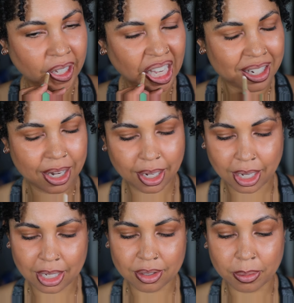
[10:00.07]
A
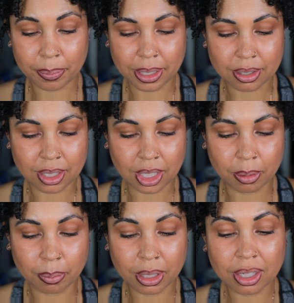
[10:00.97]
Decade's a bit
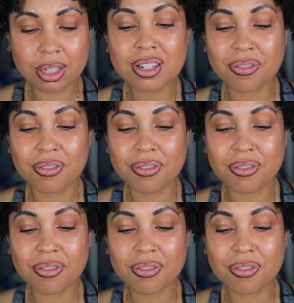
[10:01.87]
deep, but it is